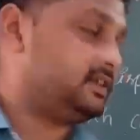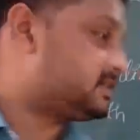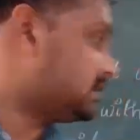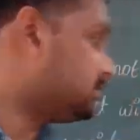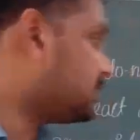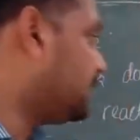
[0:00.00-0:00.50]
with
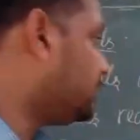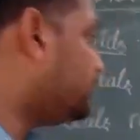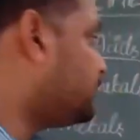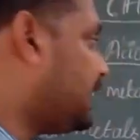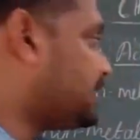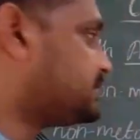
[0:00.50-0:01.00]
some kind of
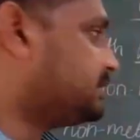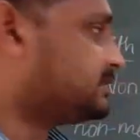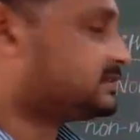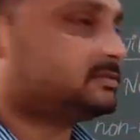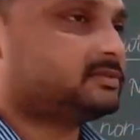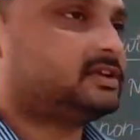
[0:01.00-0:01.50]
acid,
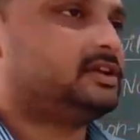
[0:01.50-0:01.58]
some